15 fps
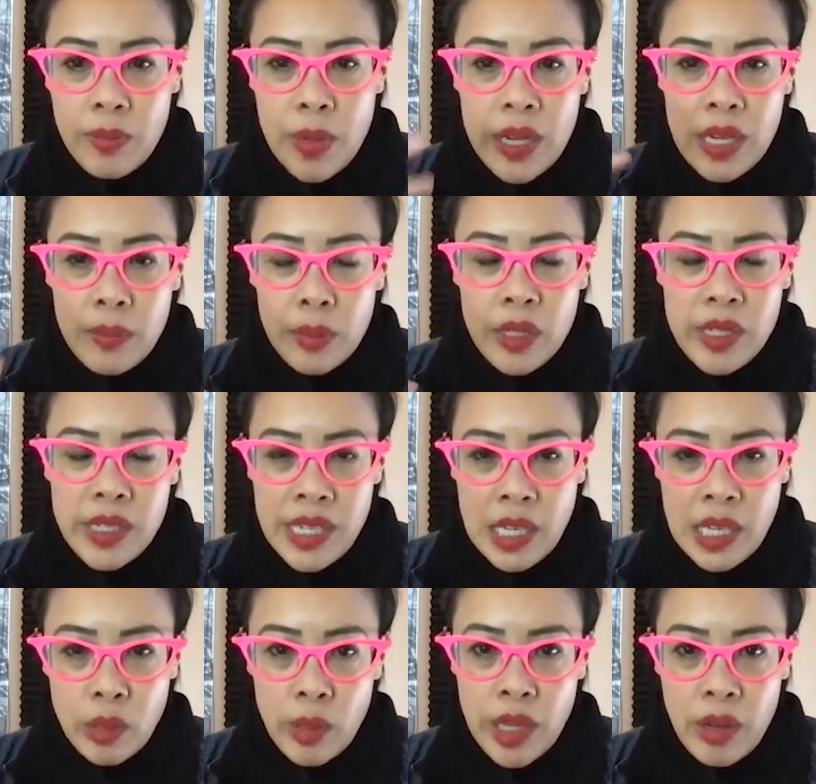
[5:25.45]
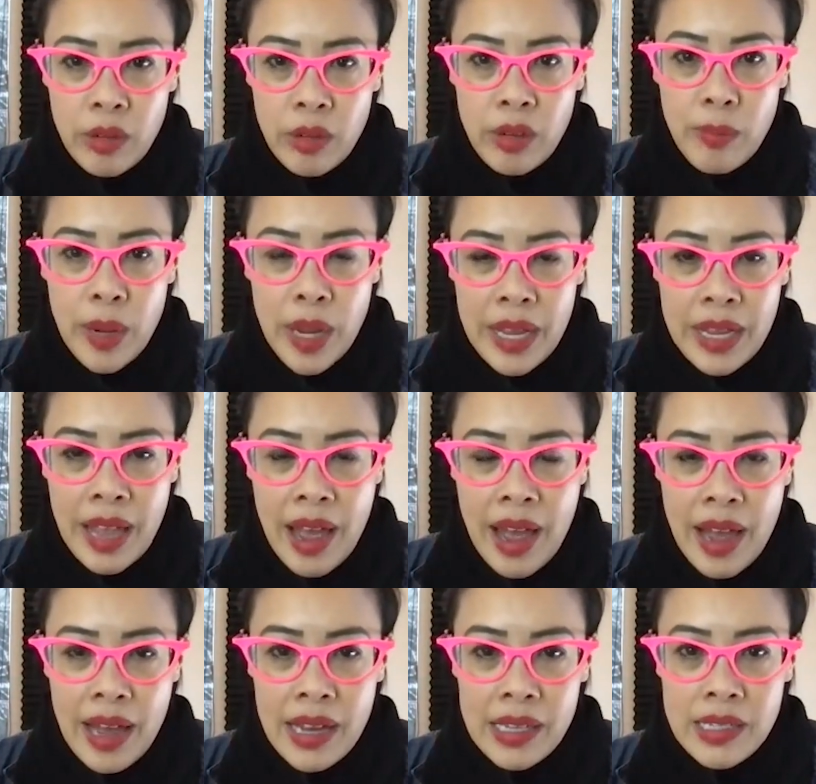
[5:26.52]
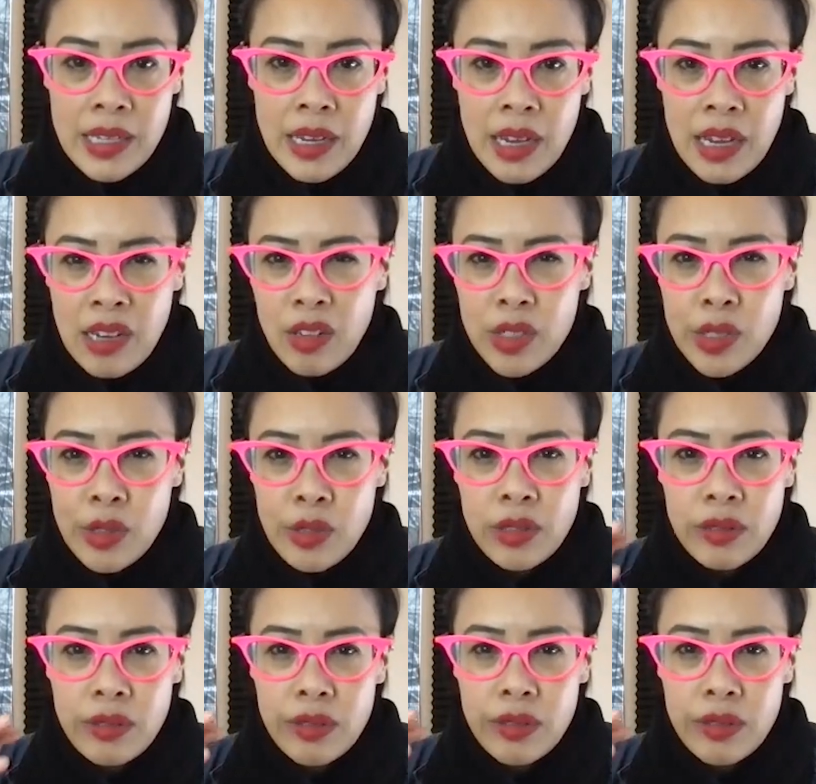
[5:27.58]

being able to sell without buying ads, and also